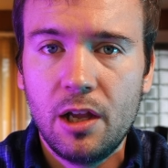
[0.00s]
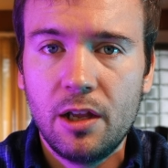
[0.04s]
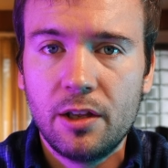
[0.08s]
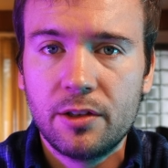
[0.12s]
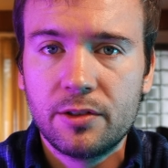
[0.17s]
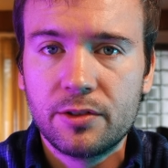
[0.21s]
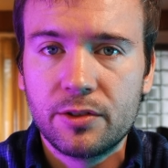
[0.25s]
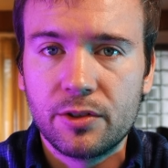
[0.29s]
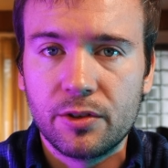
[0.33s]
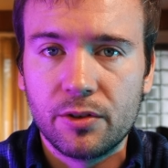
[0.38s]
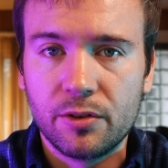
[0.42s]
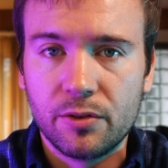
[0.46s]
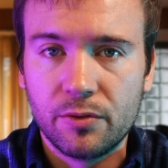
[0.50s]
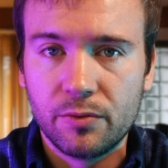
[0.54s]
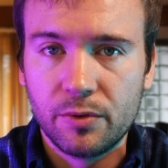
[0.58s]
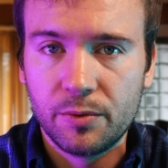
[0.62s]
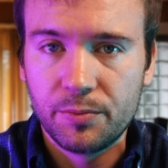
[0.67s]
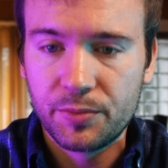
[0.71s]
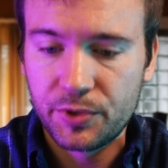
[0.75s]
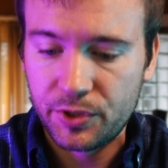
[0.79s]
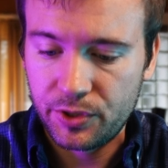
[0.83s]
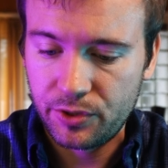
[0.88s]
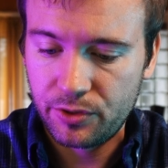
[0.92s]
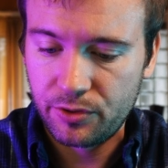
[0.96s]
So,
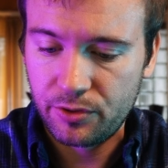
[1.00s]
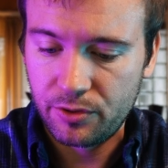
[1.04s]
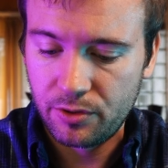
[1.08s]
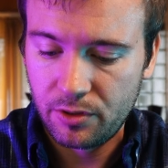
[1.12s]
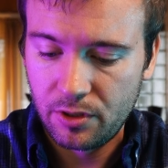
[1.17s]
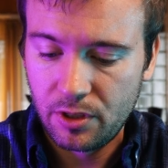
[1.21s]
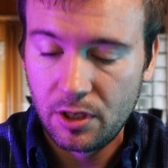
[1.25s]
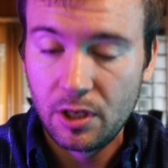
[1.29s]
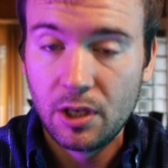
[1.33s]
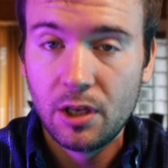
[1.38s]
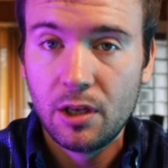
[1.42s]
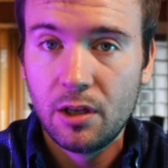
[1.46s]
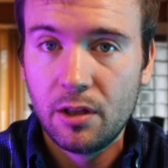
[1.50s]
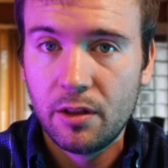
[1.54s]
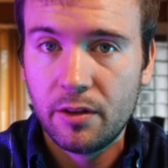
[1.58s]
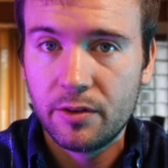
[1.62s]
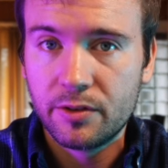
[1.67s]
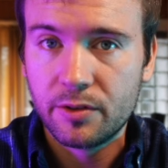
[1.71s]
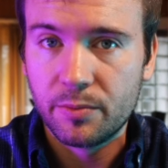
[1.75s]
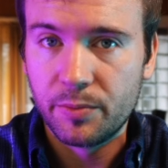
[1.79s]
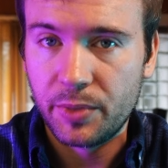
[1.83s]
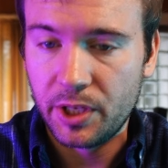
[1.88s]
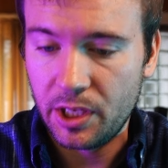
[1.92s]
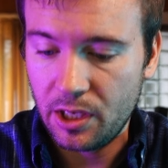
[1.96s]
whoops,
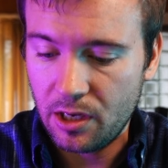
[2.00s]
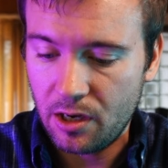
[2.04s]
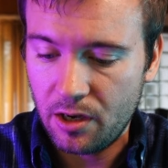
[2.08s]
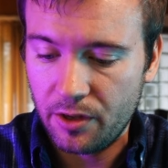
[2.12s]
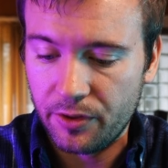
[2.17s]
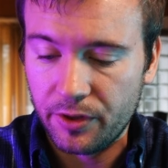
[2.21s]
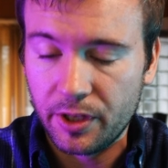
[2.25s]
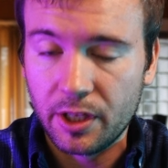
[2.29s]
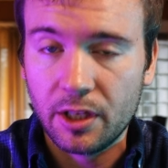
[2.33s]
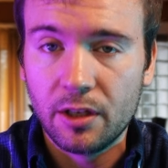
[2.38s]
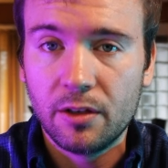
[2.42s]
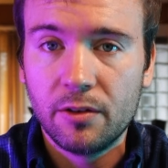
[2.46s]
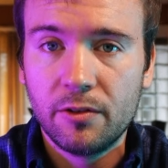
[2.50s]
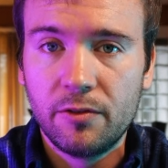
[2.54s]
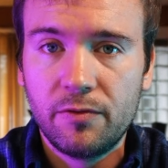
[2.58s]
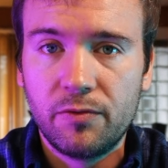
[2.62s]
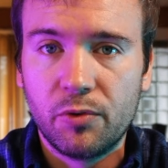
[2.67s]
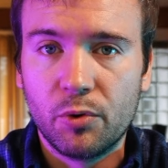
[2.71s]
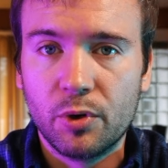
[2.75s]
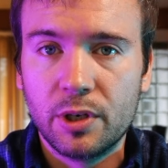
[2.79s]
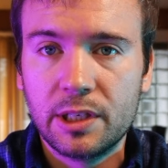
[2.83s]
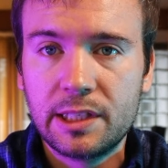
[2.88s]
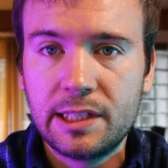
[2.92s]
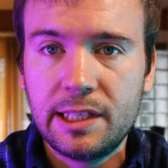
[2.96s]
this will be on the
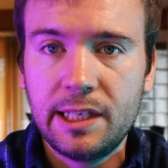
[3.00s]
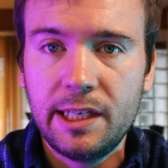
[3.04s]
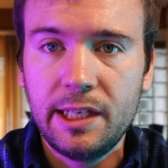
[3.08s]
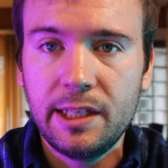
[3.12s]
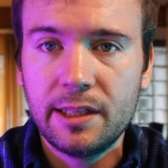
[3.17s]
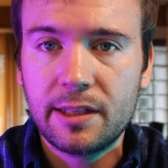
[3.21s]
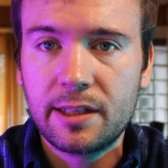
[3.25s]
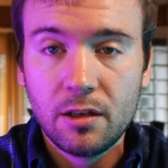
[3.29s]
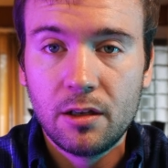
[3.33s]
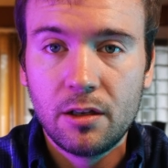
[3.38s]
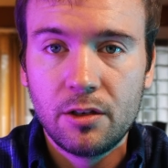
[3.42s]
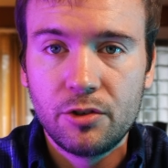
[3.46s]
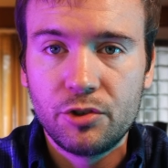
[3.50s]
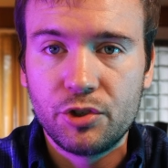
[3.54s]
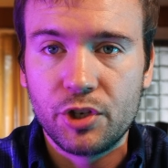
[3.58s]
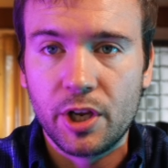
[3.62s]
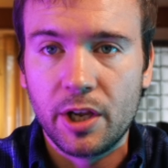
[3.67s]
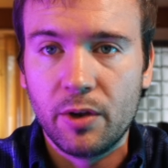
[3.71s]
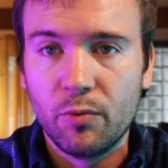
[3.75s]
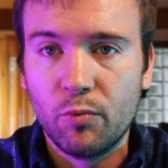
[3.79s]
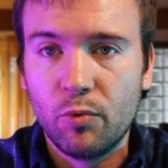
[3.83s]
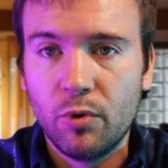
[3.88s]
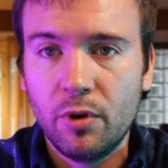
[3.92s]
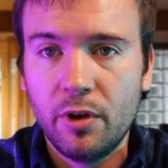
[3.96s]
14th,
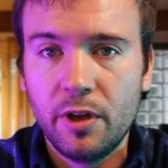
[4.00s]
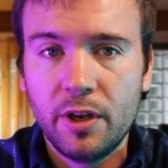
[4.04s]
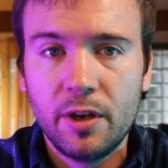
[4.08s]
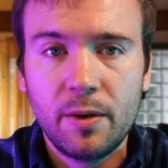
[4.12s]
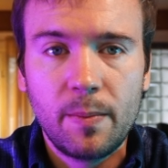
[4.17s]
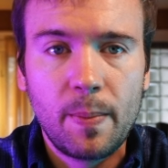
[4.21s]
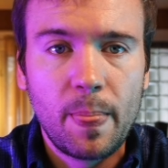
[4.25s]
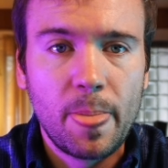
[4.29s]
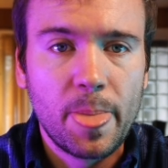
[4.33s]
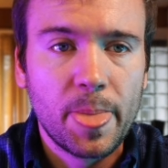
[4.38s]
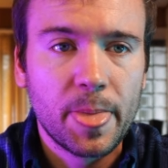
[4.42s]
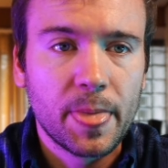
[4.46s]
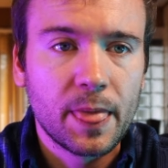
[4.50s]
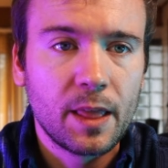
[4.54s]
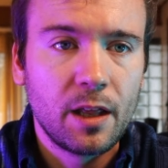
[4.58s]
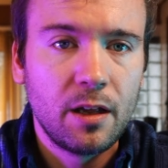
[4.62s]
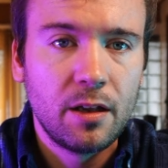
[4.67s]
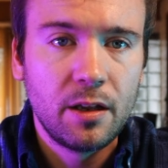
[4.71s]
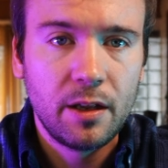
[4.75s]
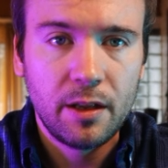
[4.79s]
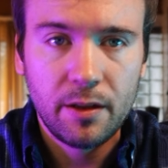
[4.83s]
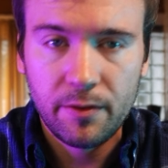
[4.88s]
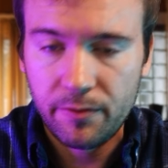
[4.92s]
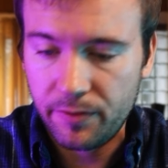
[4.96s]
J1,
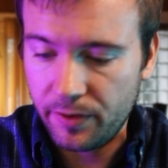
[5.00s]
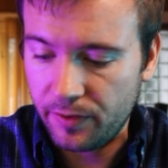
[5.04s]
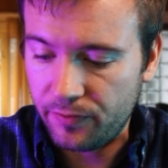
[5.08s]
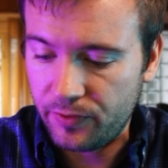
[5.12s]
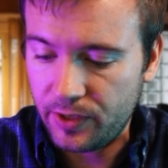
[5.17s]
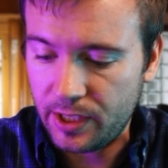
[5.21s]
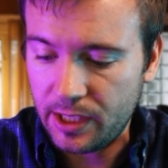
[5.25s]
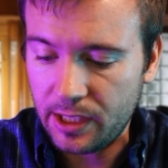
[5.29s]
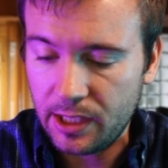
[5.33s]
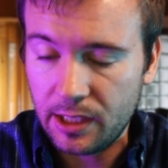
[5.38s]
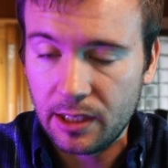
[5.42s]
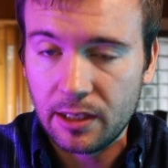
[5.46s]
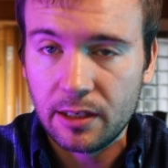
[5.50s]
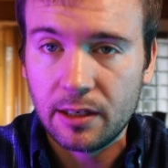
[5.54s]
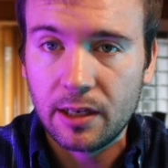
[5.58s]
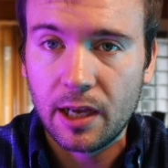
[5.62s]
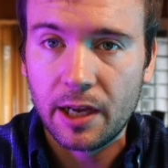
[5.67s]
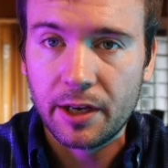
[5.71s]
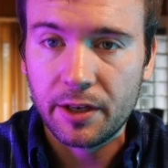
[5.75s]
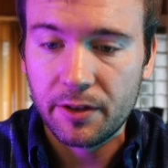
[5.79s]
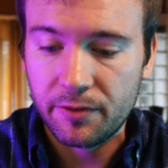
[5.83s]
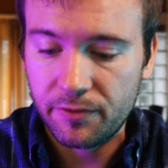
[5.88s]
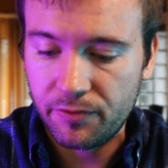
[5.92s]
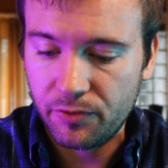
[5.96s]

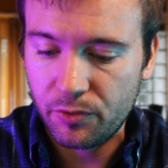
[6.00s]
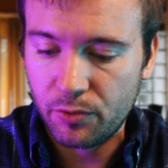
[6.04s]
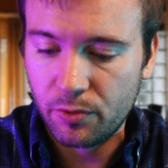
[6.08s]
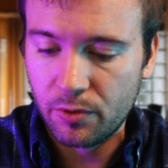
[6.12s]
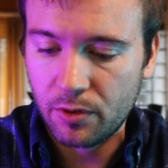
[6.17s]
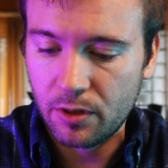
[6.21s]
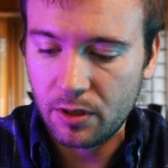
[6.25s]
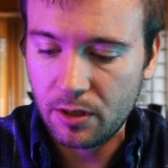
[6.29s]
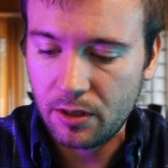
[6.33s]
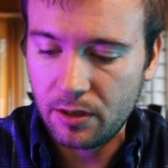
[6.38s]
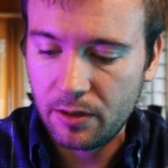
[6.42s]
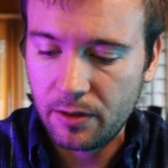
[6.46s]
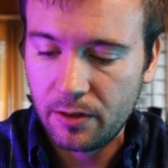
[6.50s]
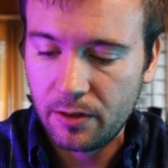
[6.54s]
1594.